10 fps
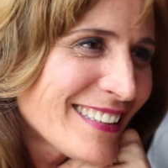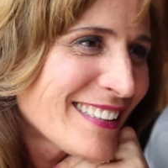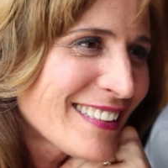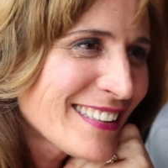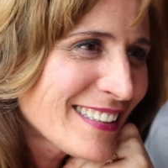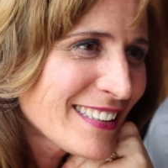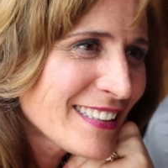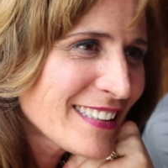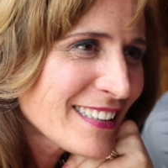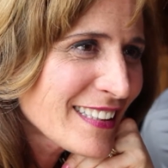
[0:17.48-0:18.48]
oh,
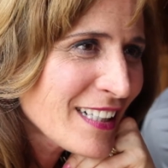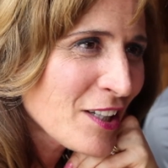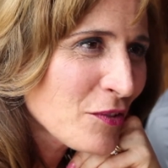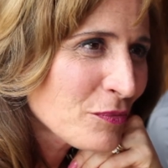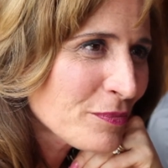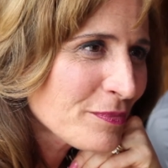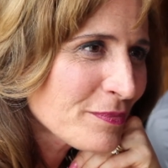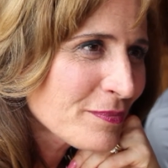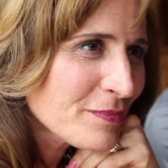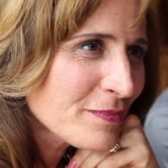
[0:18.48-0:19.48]
you mentioned about your proudest
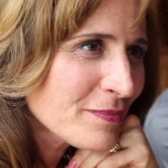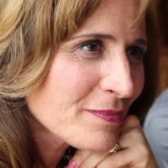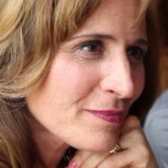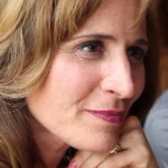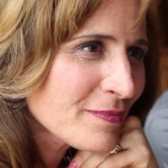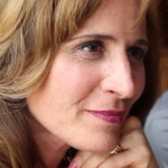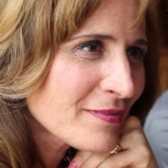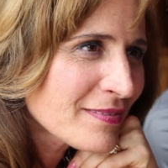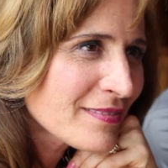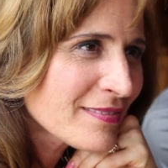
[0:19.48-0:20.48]
achievement. What about your
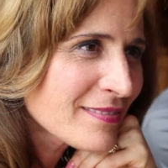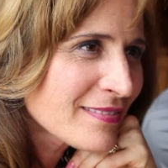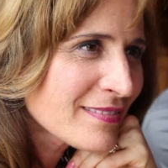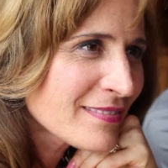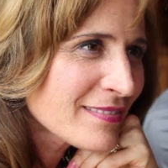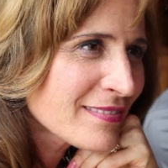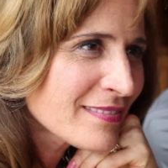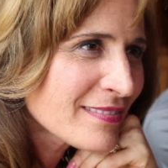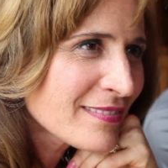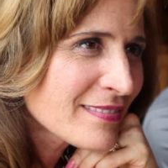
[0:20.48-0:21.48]
biggest regret?
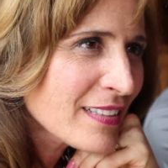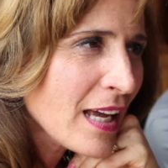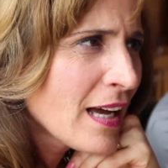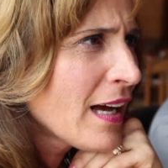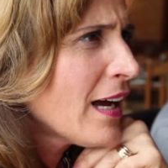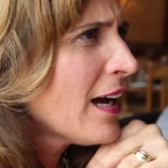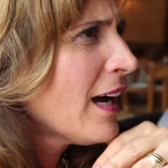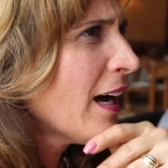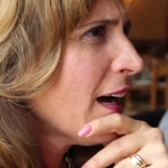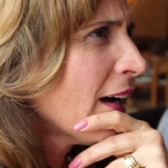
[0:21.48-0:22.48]
Any
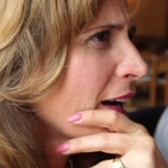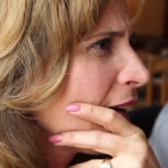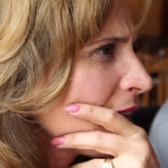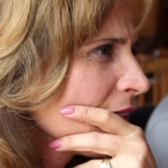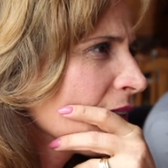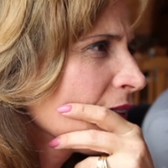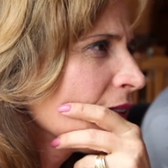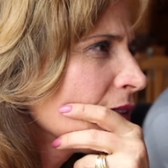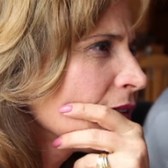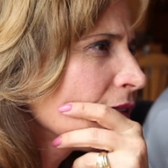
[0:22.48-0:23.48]
unfinished business?
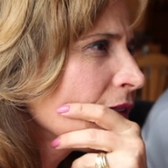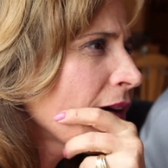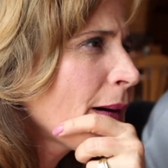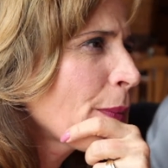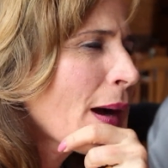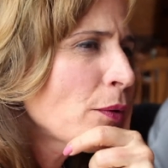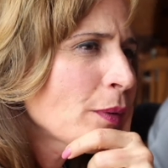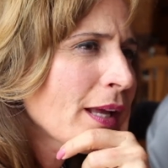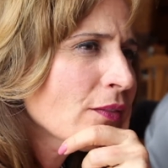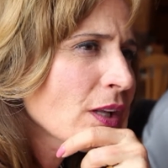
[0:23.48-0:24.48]
I'll
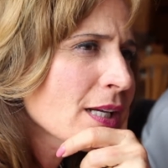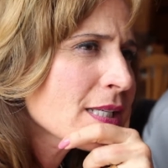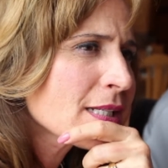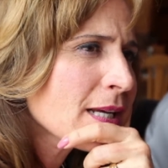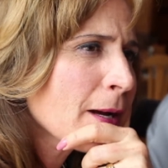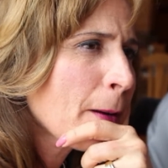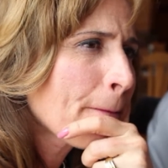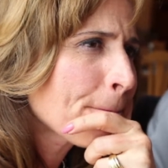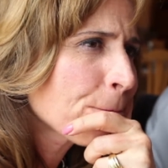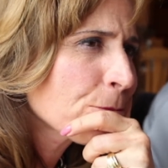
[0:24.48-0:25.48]
probably have. Or any
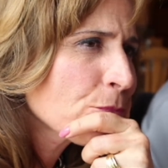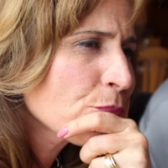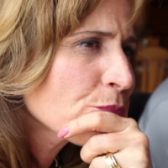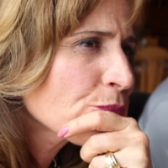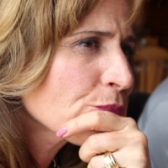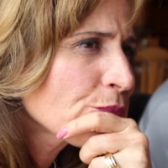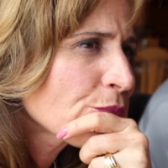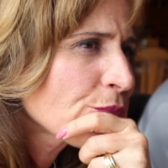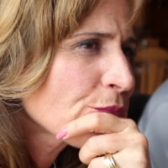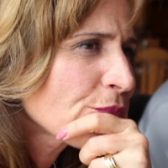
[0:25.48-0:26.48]
business that you
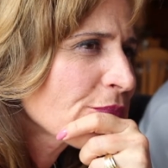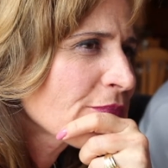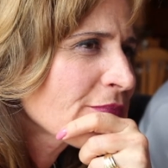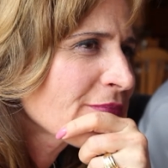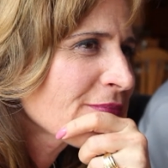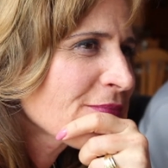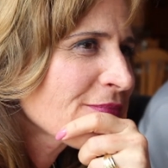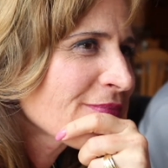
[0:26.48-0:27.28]
uh, now regret.